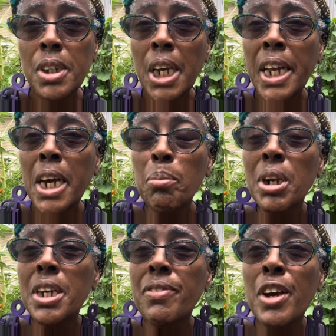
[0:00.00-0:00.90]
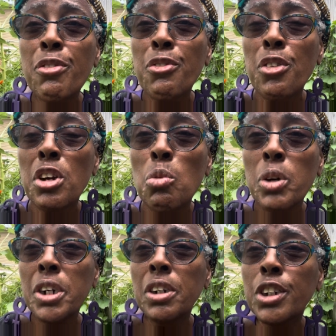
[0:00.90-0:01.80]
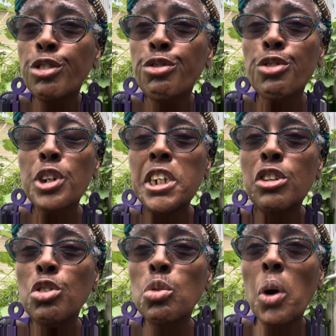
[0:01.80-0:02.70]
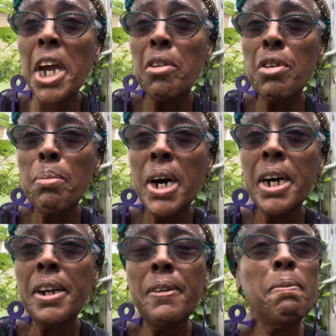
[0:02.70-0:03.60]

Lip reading: And I believe that free will is free to everybody,